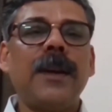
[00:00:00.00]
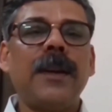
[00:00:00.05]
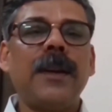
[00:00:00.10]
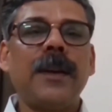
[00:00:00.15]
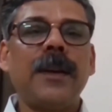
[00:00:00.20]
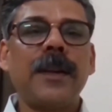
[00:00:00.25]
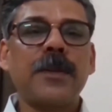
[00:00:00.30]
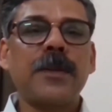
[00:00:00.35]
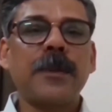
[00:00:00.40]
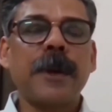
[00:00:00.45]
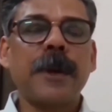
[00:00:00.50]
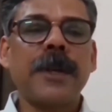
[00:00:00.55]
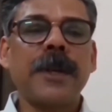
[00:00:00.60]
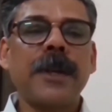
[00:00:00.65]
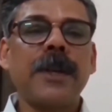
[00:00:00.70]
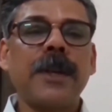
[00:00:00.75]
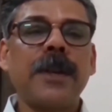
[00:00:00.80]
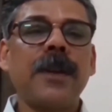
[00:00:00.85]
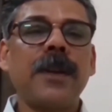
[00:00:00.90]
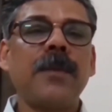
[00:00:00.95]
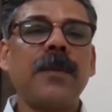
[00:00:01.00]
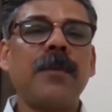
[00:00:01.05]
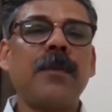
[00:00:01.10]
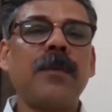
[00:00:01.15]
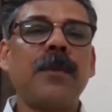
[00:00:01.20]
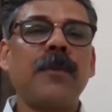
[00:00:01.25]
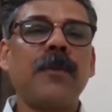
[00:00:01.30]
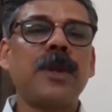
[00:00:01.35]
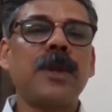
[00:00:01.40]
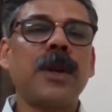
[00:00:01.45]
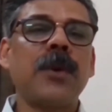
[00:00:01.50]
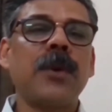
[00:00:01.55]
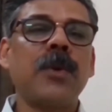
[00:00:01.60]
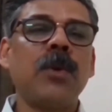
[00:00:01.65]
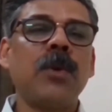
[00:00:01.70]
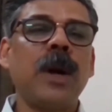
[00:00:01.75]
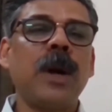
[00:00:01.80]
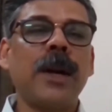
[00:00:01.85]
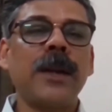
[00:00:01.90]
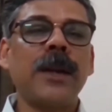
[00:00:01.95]
Respected Professor
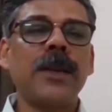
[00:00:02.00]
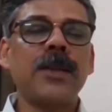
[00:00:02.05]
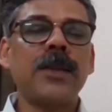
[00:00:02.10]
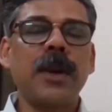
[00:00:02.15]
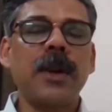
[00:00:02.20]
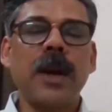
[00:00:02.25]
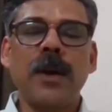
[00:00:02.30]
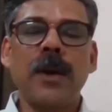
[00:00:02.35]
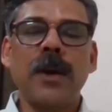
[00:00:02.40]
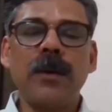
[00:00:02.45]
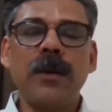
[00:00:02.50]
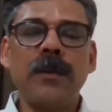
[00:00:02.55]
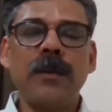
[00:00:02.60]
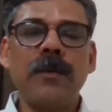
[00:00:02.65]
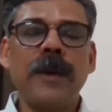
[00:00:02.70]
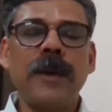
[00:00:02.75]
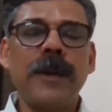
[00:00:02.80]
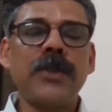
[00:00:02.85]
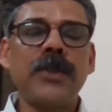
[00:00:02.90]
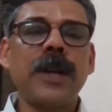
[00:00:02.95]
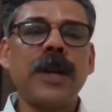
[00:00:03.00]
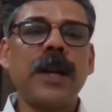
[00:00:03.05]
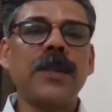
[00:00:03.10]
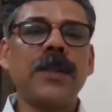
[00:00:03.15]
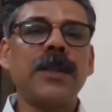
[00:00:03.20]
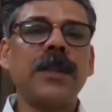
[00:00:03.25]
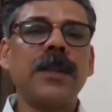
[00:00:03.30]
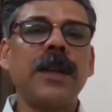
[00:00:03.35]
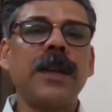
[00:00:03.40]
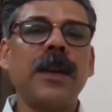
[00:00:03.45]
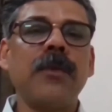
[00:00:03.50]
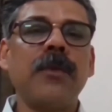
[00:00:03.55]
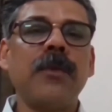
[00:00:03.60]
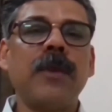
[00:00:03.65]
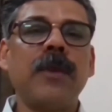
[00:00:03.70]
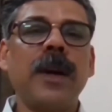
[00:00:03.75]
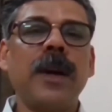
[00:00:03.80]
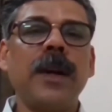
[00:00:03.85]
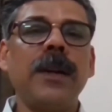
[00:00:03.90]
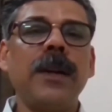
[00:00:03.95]
O.R.S. Rao, Vice Chancellor,
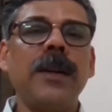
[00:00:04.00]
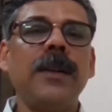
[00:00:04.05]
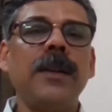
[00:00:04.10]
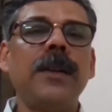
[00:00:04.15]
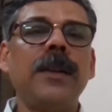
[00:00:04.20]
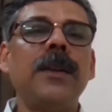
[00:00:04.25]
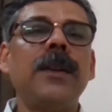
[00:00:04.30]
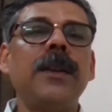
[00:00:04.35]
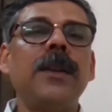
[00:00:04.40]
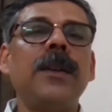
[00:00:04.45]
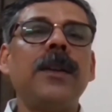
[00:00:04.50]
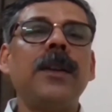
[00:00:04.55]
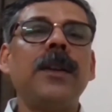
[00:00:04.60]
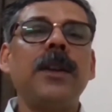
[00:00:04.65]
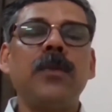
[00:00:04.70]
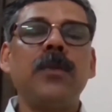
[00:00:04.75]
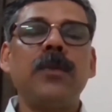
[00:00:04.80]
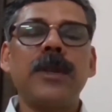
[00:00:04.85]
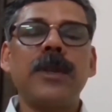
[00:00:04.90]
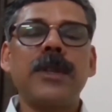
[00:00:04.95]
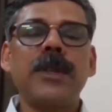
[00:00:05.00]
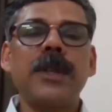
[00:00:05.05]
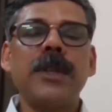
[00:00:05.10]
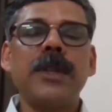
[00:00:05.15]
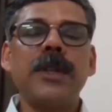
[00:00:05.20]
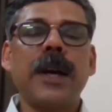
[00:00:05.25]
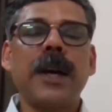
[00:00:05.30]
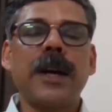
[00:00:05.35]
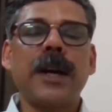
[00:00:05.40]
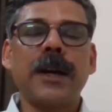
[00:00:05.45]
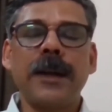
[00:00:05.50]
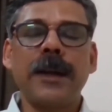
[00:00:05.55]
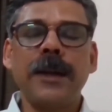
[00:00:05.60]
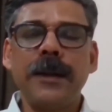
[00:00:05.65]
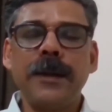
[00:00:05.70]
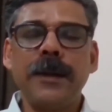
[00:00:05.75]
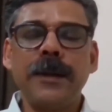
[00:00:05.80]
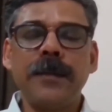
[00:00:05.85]
ICFAI University, Jharkhand.